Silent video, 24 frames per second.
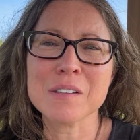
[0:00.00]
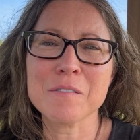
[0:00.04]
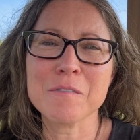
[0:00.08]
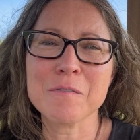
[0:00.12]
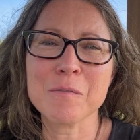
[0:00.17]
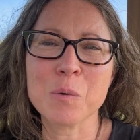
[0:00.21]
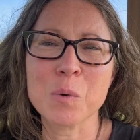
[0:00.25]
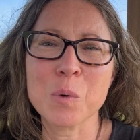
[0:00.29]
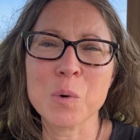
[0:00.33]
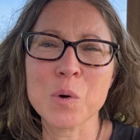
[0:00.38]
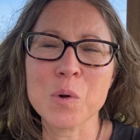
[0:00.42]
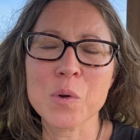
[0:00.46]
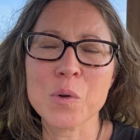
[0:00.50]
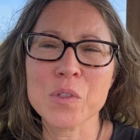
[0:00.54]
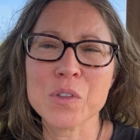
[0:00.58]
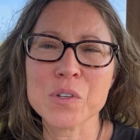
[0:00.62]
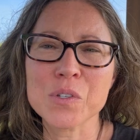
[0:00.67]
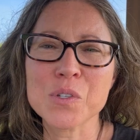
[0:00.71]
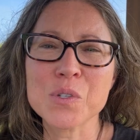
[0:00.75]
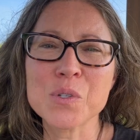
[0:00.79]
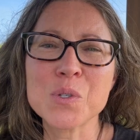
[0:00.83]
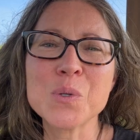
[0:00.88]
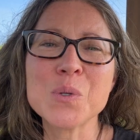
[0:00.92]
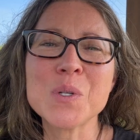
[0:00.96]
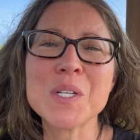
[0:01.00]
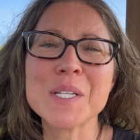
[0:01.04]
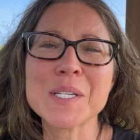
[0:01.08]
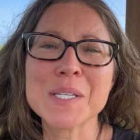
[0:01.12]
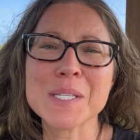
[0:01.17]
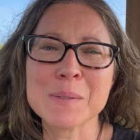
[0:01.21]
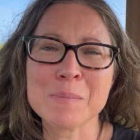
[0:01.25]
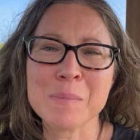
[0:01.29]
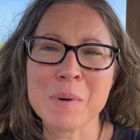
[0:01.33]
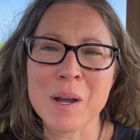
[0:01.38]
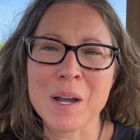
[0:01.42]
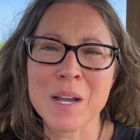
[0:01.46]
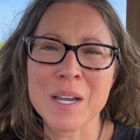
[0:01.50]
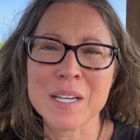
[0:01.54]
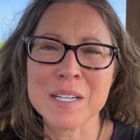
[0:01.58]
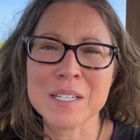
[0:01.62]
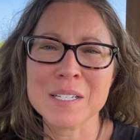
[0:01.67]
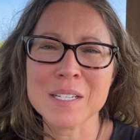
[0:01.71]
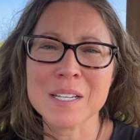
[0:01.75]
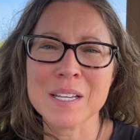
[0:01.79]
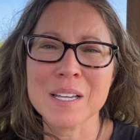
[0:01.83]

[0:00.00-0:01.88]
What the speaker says: for the studious mind.